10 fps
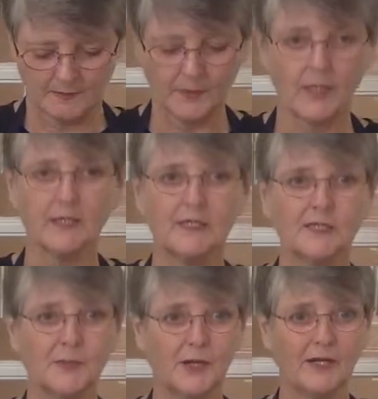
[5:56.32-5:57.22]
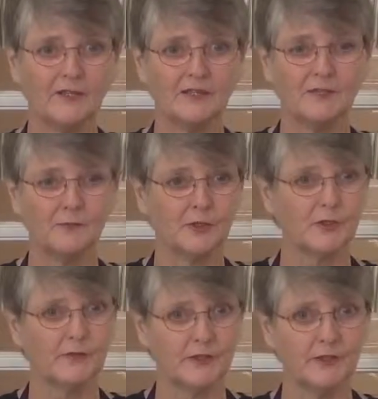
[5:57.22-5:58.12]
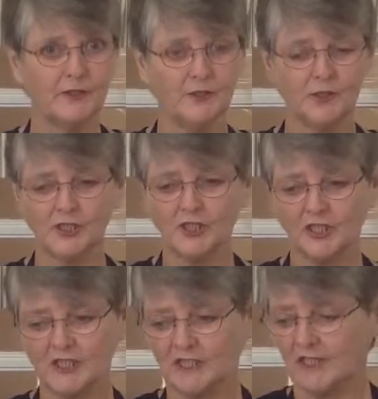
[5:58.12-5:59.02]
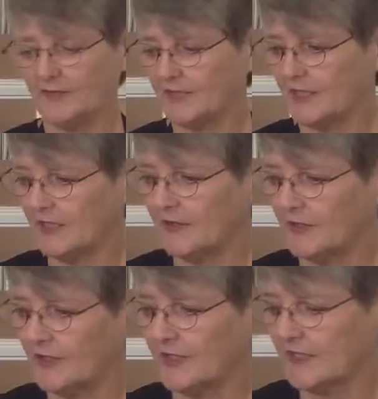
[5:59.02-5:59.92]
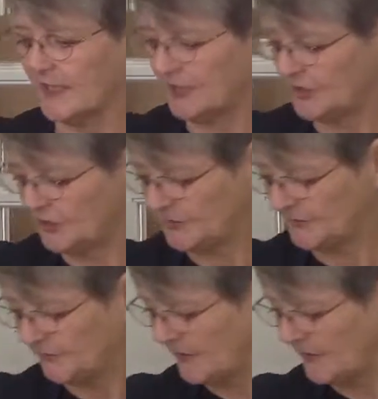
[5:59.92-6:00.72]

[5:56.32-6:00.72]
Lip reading: broccoli sprouts, which are very nutritious and give it another little texture.